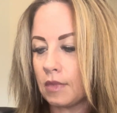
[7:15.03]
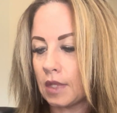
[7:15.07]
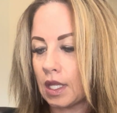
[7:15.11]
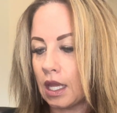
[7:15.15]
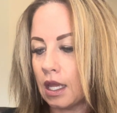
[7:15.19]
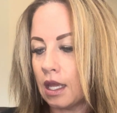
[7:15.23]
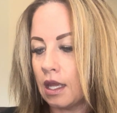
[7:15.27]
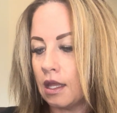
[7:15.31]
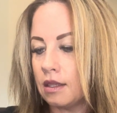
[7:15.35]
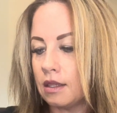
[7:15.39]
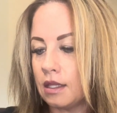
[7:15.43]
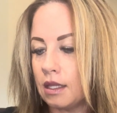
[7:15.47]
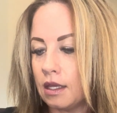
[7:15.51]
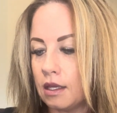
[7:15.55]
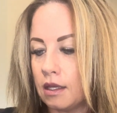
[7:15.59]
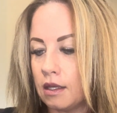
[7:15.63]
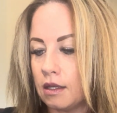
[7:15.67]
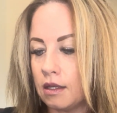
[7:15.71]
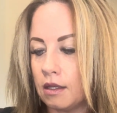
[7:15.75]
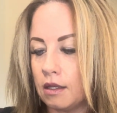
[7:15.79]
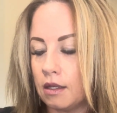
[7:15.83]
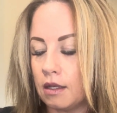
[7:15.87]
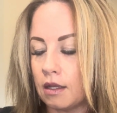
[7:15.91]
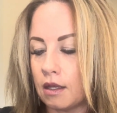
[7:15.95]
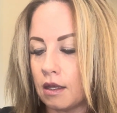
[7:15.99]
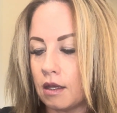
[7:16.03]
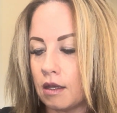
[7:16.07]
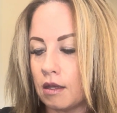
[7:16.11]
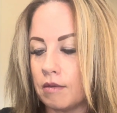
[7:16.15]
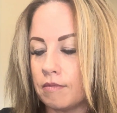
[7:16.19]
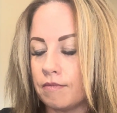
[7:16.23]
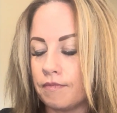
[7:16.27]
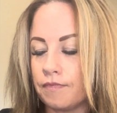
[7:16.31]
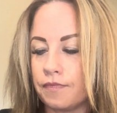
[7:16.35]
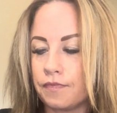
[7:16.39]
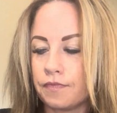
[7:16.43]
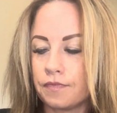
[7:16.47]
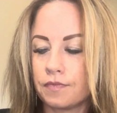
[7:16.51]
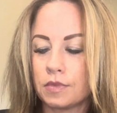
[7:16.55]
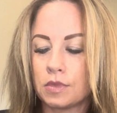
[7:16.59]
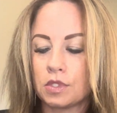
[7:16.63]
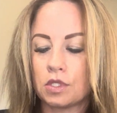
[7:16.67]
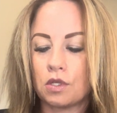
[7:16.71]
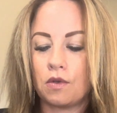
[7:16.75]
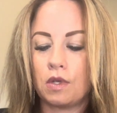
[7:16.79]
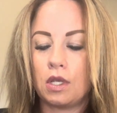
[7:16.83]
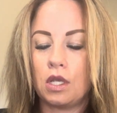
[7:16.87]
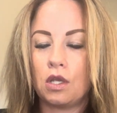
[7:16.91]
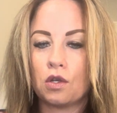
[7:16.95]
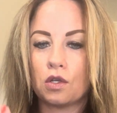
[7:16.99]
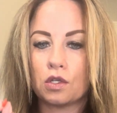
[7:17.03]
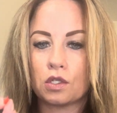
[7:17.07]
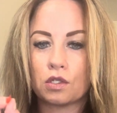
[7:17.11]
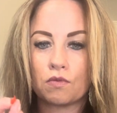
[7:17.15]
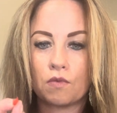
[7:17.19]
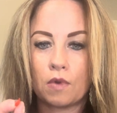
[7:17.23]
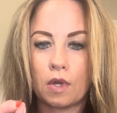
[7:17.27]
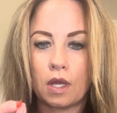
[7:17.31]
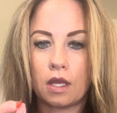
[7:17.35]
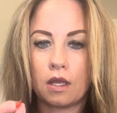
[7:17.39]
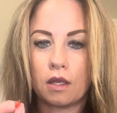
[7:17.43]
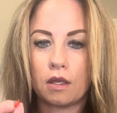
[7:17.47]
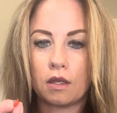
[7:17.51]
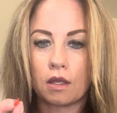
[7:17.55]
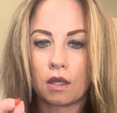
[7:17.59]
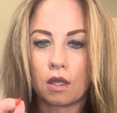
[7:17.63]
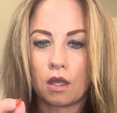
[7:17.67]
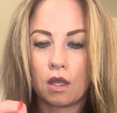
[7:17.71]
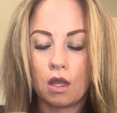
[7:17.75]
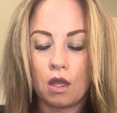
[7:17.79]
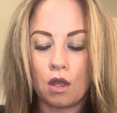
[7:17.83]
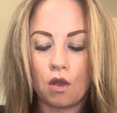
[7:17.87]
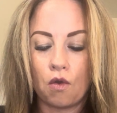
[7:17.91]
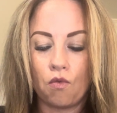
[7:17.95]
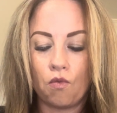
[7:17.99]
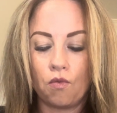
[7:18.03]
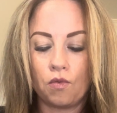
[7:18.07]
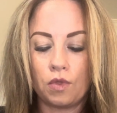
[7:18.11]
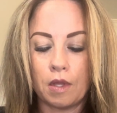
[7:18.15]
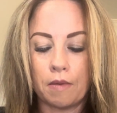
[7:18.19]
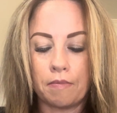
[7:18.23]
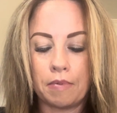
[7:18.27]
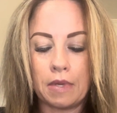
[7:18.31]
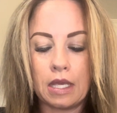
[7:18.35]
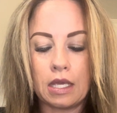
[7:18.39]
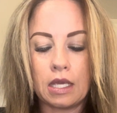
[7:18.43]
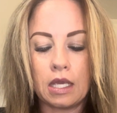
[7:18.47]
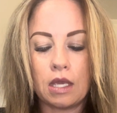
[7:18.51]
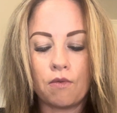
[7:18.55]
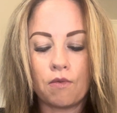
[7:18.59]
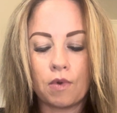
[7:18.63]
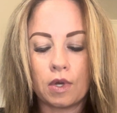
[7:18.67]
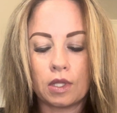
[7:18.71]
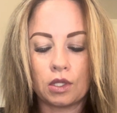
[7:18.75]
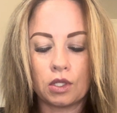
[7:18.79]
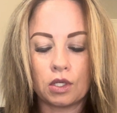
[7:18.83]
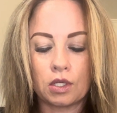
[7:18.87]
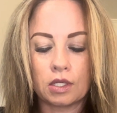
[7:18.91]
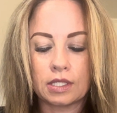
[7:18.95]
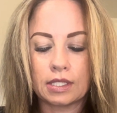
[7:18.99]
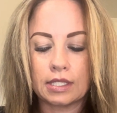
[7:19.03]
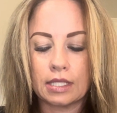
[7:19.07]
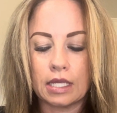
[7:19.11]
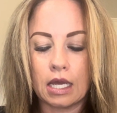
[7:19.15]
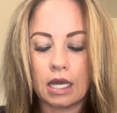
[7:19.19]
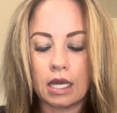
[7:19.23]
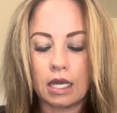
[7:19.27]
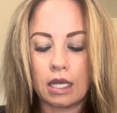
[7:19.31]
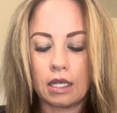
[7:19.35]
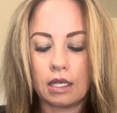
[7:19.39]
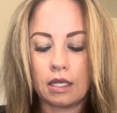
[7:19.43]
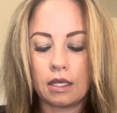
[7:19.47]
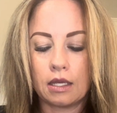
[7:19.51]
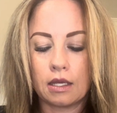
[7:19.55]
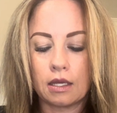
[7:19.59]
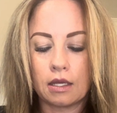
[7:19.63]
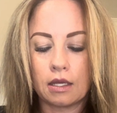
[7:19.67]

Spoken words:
And then so here's what the pinky one looks like.